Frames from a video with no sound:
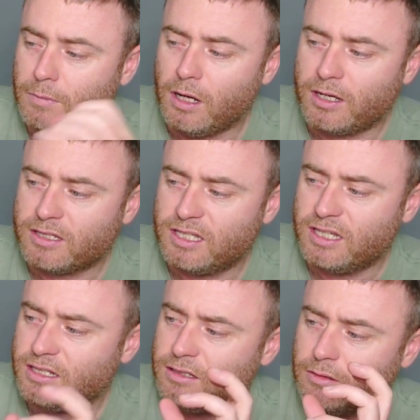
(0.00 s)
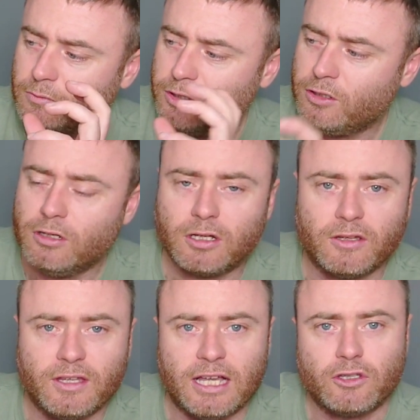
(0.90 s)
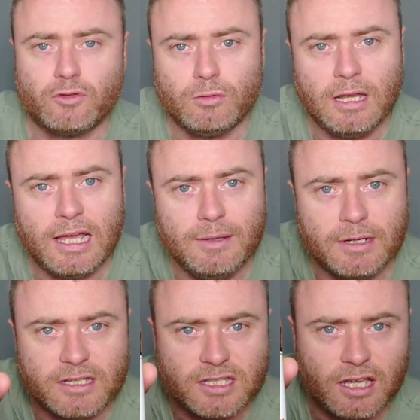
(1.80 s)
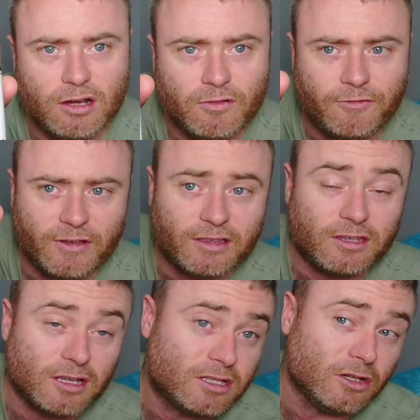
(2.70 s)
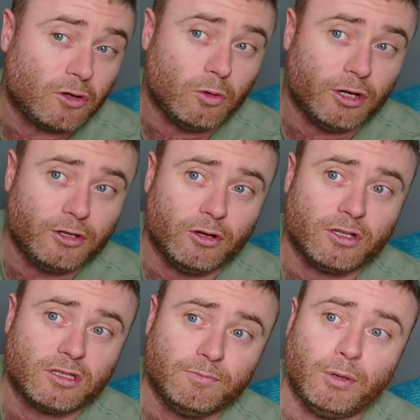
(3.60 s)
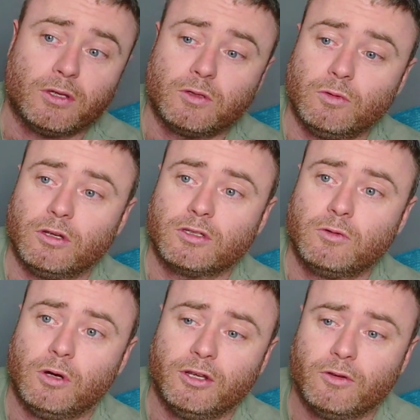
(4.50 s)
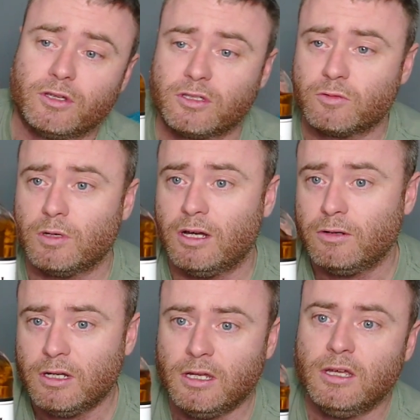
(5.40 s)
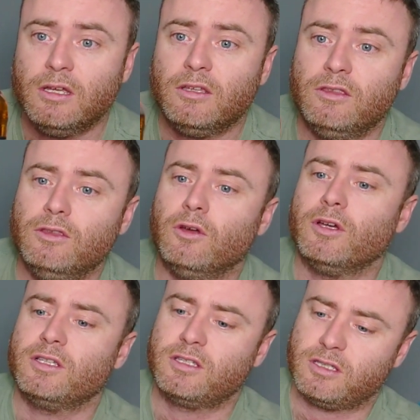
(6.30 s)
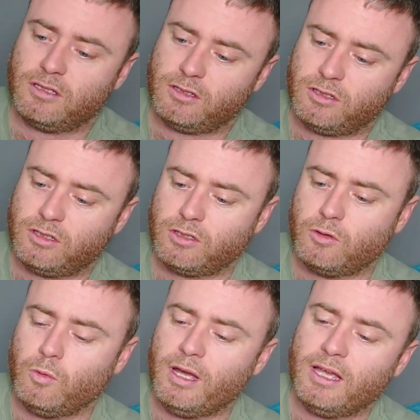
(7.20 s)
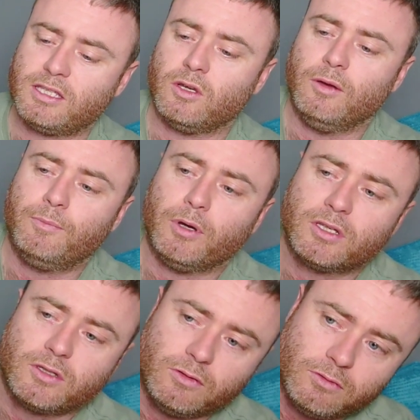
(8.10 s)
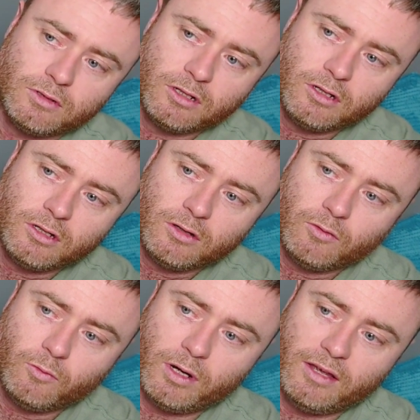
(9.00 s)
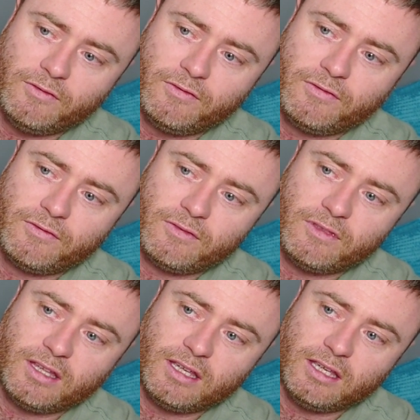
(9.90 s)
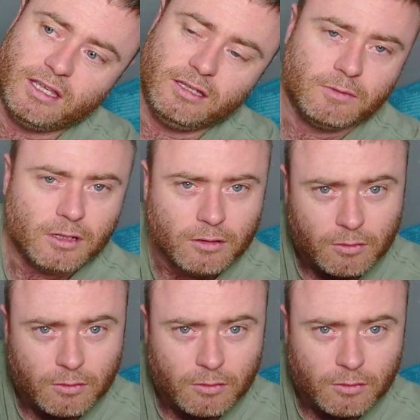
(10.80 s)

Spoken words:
Marketing, when you look at the actual label itself, it does look quite nice. The bottle looks quite nice as well. Nice square type bottle with the